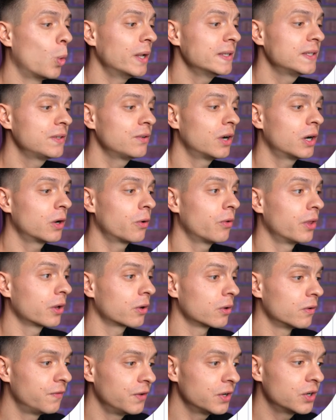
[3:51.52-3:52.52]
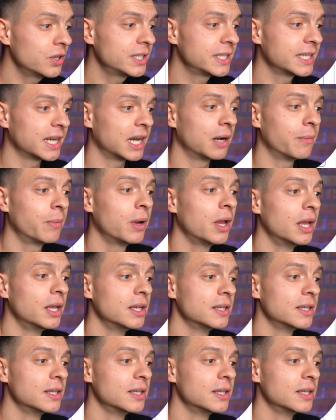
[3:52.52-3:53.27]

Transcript: Once you are on the configure tab,